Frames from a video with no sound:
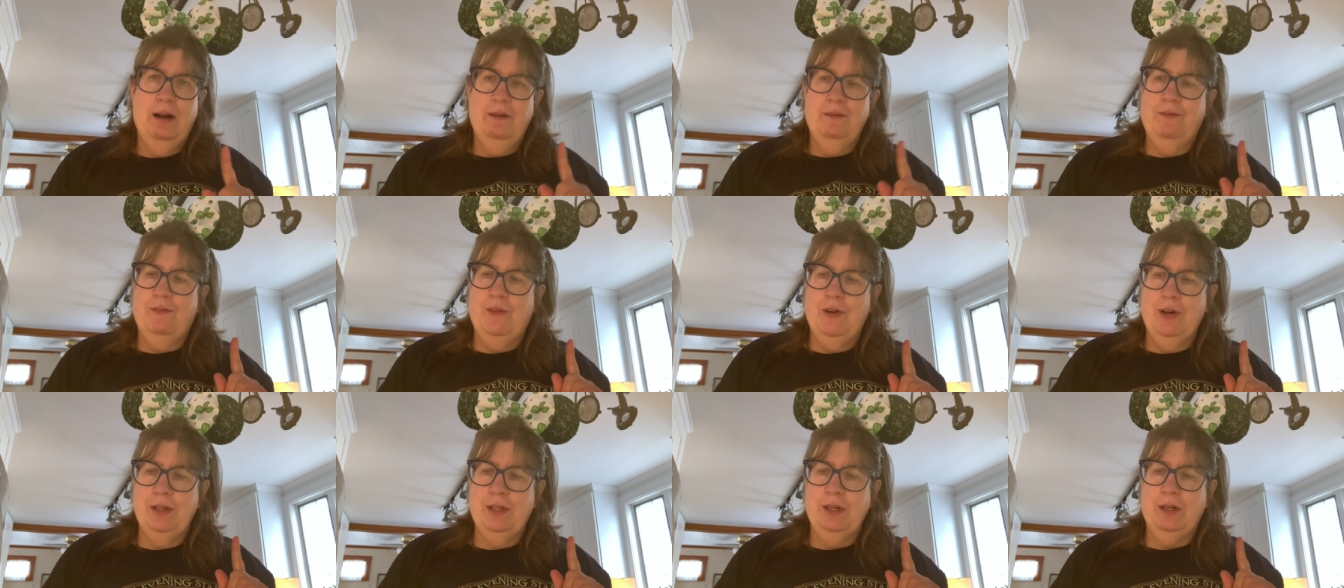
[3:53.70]

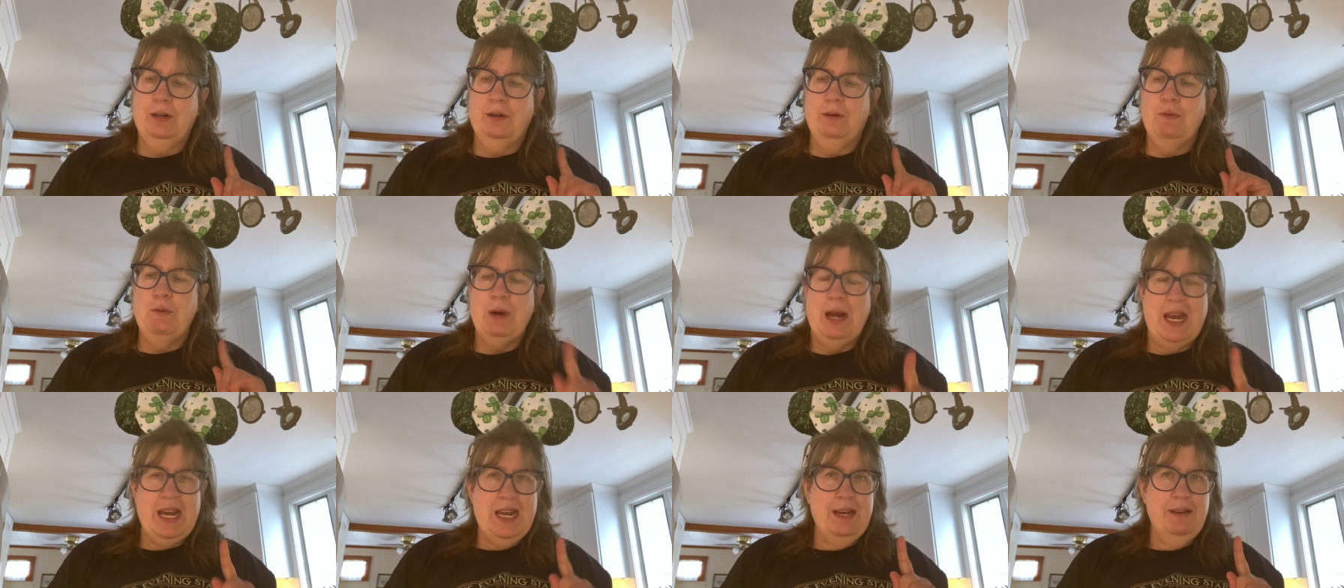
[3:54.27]
for the
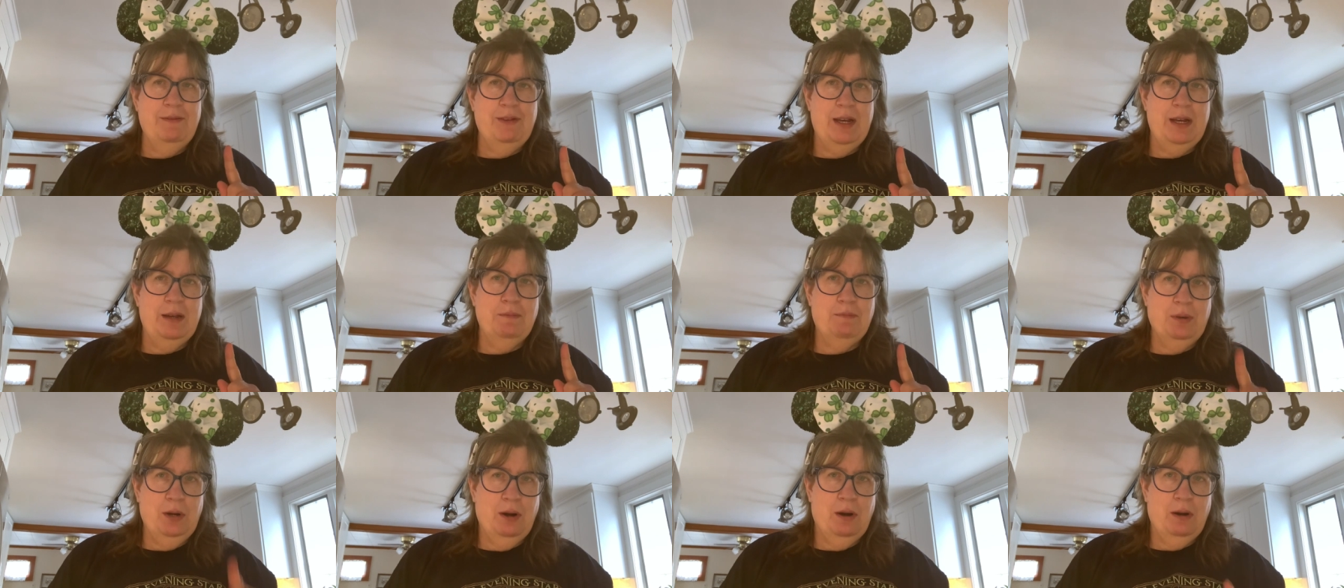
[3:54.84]
gravy
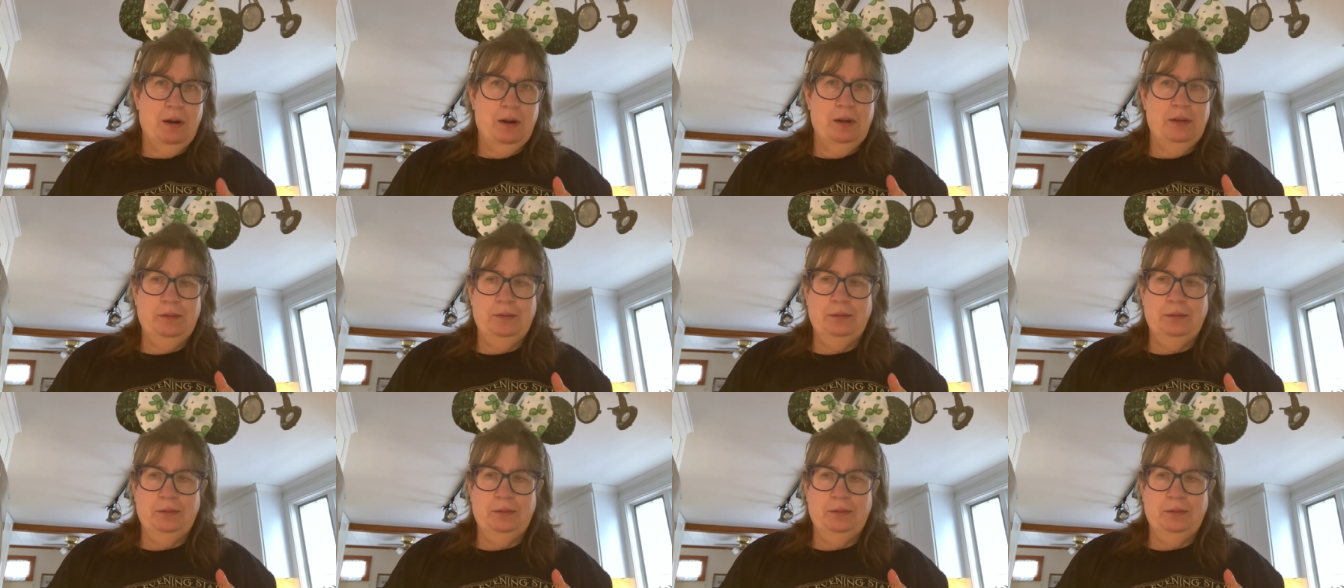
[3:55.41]
part,